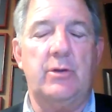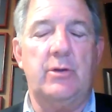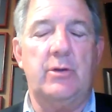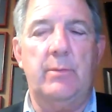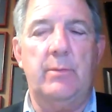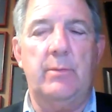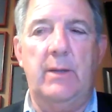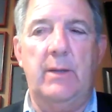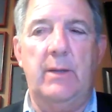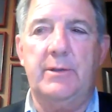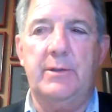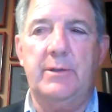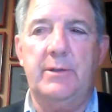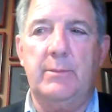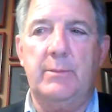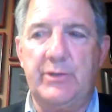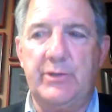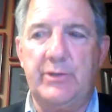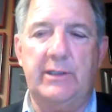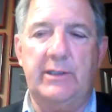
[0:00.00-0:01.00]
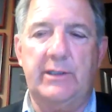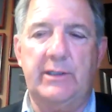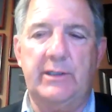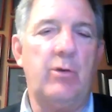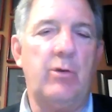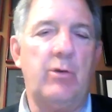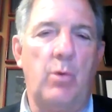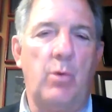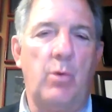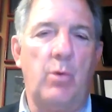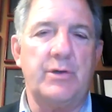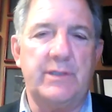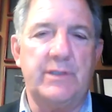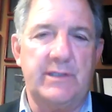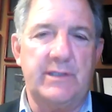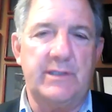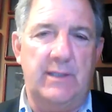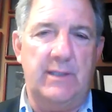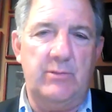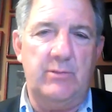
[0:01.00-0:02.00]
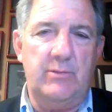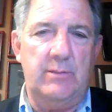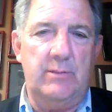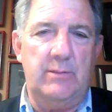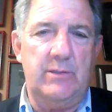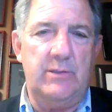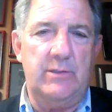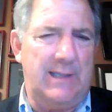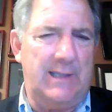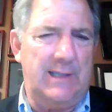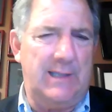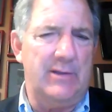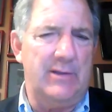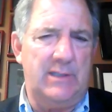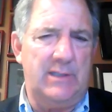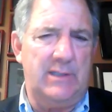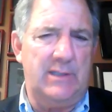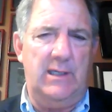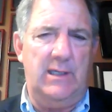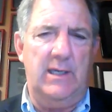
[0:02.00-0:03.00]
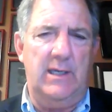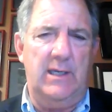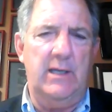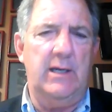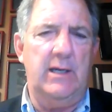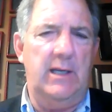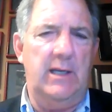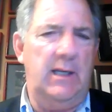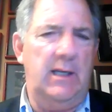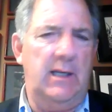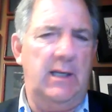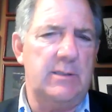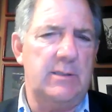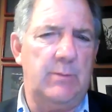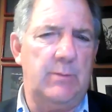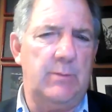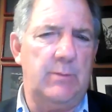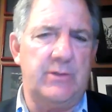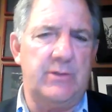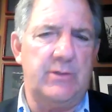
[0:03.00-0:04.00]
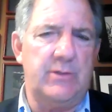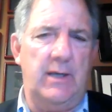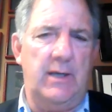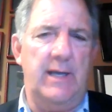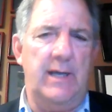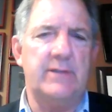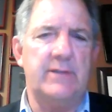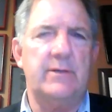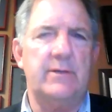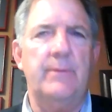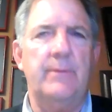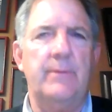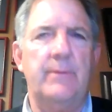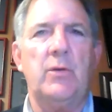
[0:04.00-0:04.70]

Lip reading: are going to be able to present their horse the same as Jimmy Stokowski can in the English pleasure class,